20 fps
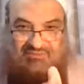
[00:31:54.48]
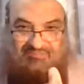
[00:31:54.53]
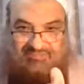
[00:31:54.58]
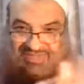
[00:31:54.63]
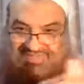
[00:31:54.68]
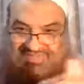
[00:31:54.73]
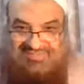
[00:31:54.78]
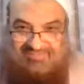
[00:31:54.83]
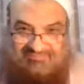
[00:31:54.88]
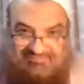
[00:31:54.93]

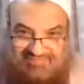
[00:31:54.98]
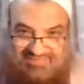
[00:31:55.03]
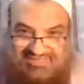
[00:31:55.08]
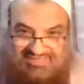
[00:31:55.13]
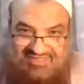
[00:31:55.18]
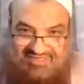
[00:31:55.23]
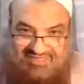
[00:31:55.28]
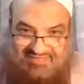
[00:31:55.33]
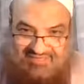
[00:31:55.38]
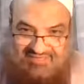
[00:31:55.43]
meet
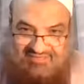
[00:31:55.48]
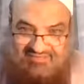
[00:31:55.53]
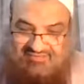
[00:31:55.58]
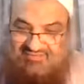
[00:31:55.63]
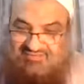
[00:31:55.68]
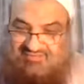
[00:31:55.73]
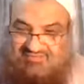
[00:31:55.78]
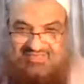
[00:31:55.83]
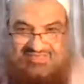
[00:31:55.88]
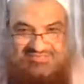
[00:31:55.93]
somebody,
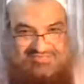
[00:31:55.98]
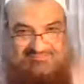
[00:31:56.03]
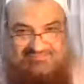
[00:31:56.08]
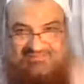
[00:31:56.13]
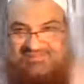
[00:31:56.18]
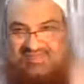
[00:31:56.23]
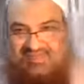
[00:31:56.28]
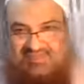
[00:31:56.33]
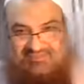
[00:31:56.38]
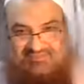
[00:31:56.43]
that's a
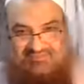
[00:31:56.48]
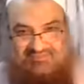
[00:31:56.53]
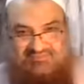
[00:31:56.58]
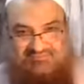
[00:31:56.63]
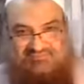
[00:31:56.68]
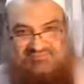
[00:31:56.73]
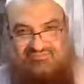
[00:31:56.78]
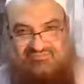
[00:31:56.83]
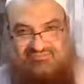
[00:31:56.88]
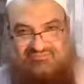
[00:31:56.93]
bid'ah.
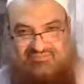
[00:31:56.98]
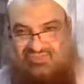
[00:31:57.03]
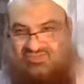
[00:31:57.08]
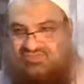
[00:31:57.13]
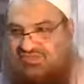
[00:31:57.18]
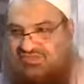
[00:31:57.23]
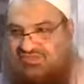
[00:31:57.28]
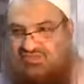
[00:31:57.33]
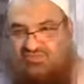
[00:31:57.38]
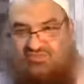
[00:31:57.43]
It's
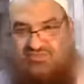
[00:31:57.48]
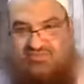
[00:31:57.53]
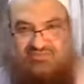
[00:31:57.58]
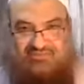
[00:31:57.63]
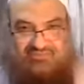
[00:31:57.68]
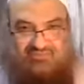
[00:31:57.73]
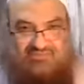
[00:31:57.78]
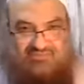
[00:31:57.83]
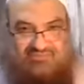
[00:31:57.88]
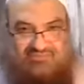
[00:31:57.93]
not a sunnah.
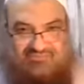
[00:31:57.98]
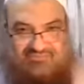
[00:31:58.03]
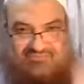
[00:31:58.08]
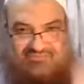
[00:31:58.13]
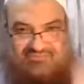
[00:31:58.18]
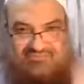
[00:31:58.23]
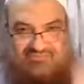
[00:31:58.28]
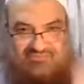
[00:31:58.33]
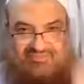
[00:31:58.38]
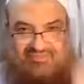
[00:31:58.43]

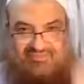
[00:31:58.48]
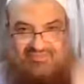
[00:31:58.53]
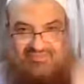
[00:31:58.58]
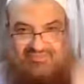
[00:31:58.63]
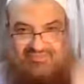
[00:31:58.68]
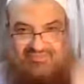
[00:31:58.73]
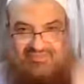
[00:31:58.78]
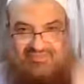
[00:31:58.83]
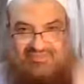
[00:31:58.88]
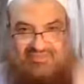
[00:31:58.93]

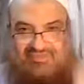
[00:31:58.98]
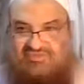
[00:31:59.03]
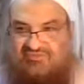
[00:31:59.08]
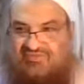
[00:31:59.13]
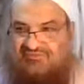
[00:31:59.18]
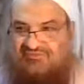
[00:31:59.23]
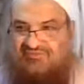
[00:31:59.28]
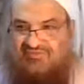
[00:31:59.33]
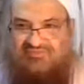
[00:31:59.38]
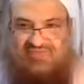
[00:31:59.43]
So you,
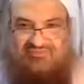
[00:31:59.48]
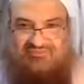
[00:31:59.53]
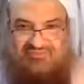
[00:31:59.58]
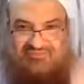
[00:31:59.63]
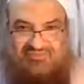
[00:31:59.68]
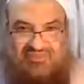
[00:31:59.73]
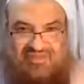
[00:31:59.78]
every time you